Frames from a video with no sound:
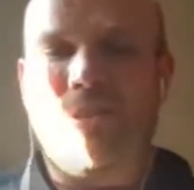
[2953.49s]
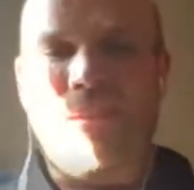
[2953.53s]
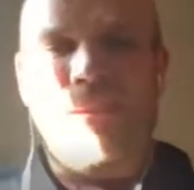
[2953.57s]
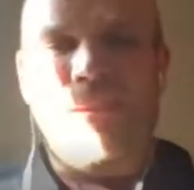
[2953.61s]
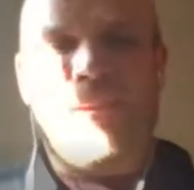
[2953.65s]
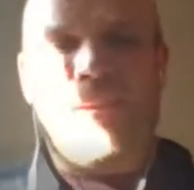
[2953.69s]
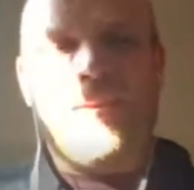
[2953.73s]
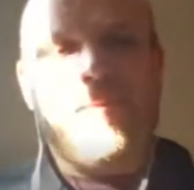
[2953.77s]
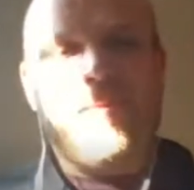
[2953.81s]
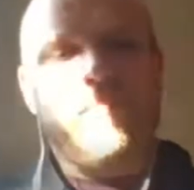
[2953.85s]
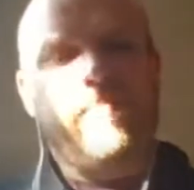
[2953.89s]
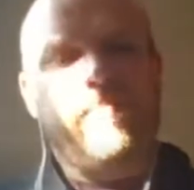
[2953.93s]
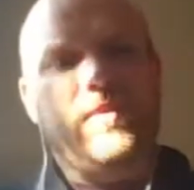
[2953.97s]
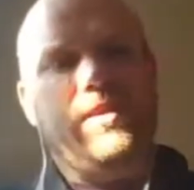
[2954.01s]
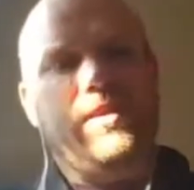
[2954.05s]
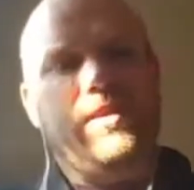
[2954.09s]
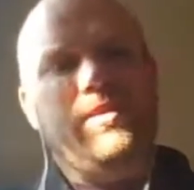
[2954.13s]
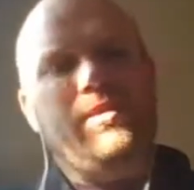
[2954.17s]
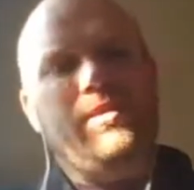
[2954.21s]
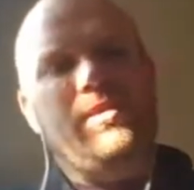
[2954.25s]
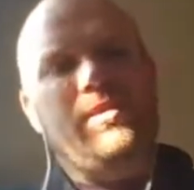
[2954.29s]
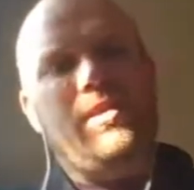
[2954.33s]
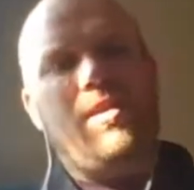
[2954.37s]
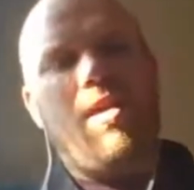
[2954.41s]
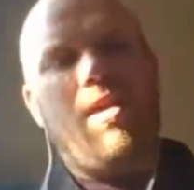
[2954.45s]
Um,
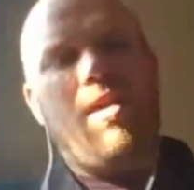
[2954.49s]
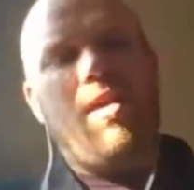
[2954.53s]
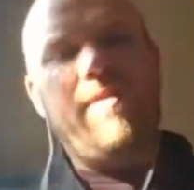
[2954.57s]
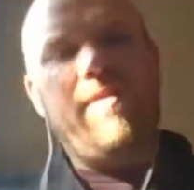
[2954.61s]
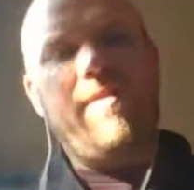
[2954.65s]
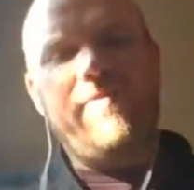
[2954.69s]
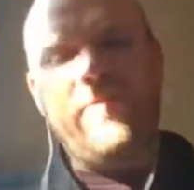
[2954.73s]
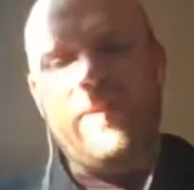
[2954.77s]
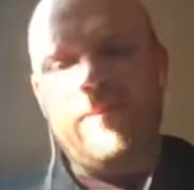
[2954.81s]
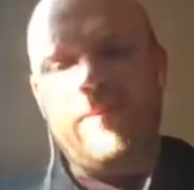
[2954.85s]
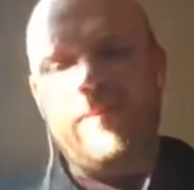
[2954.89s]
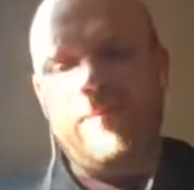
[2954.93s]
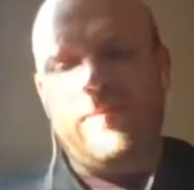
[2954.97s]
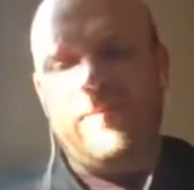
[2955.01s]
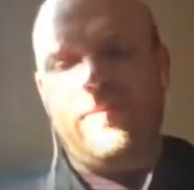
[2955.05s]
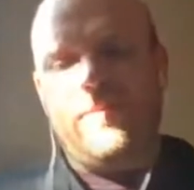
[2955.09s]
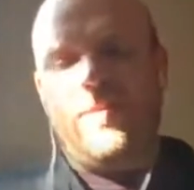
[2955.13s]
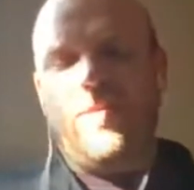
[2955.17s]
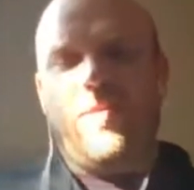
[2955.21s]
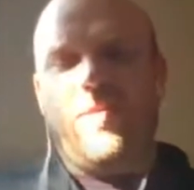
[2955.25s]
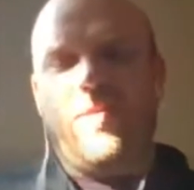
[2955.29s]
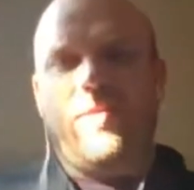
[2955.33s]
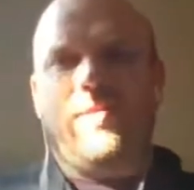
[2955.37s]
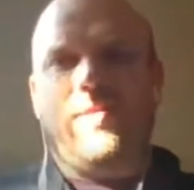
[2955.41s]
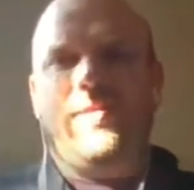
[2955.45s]
often
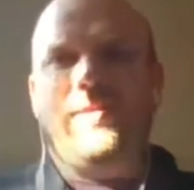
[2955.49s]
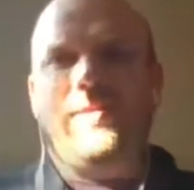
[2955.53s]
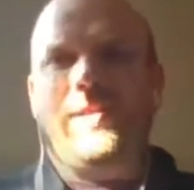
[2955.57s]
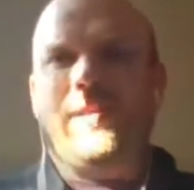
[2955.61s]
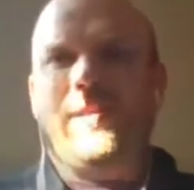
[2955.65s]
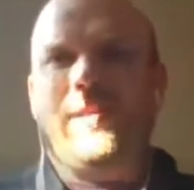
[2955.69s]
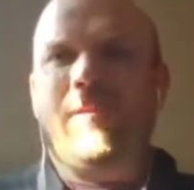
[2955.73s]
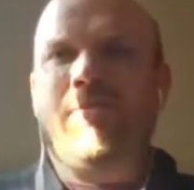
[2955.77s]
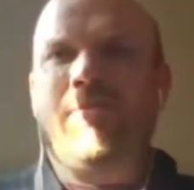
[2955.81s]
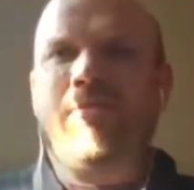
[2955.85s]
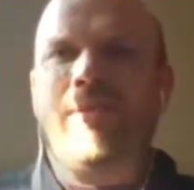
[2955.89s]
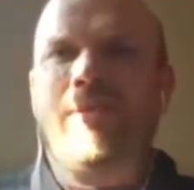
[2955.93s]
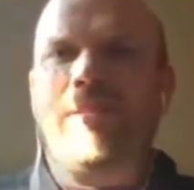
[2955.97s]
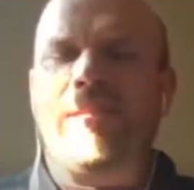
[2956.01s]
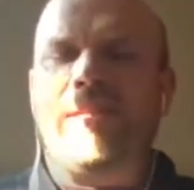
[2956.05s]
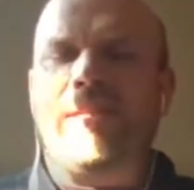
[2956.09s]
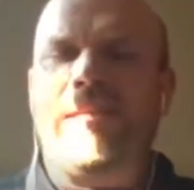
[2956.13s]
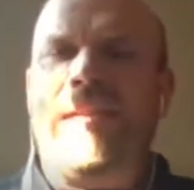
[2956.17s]
students